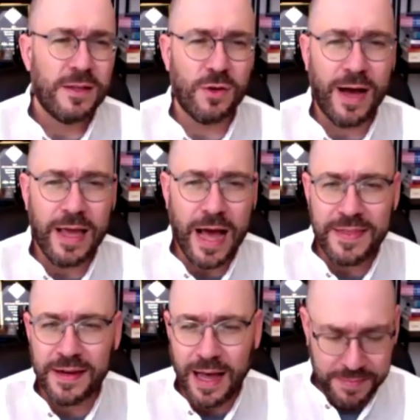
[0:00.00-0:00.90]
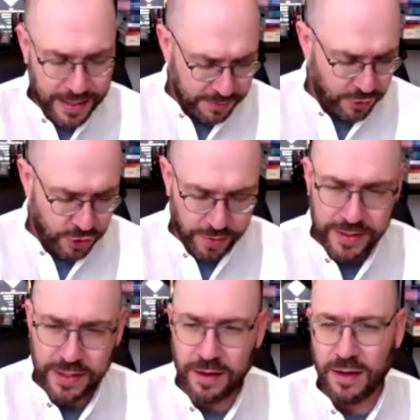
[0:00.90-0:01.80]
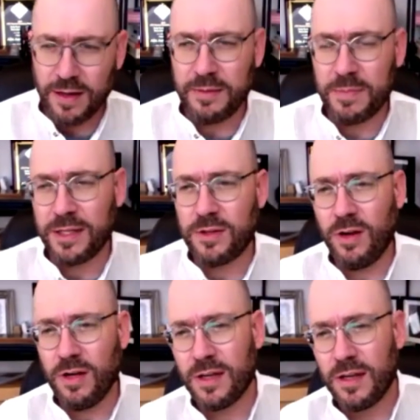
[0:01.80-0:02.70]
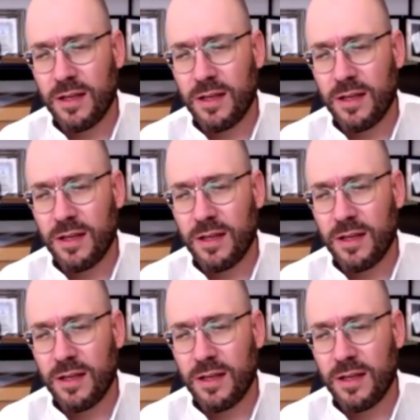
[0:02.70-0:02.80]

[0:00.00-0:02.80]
So I, I didn't have time to show it here in my talk,